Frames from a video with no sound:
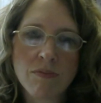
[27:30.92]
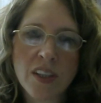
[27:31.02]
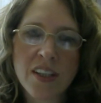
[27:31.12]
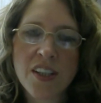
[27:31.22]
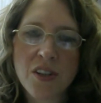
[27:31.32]

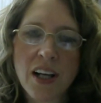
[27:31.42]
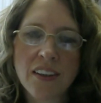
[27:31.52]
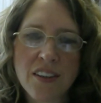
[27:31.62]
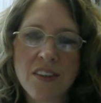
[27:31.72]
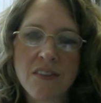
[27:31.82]
This is
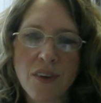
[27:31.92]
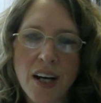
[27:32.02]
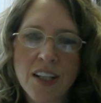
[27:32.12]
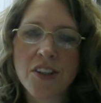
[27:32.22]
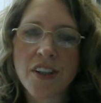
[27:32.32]
like the
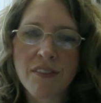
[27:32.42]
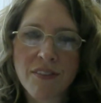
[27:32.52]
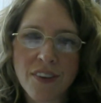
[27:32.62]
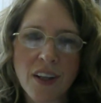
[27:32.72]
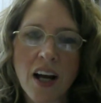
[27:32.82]
registering
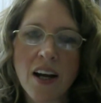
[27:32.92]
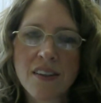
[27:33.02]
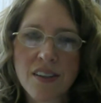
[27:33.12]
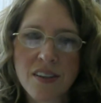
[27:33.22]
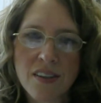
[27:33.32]
for
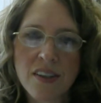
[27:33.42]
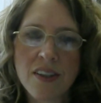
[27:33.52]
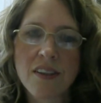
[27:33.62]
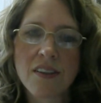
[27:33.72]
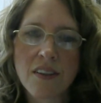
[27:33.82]
classes
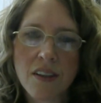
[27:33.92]
and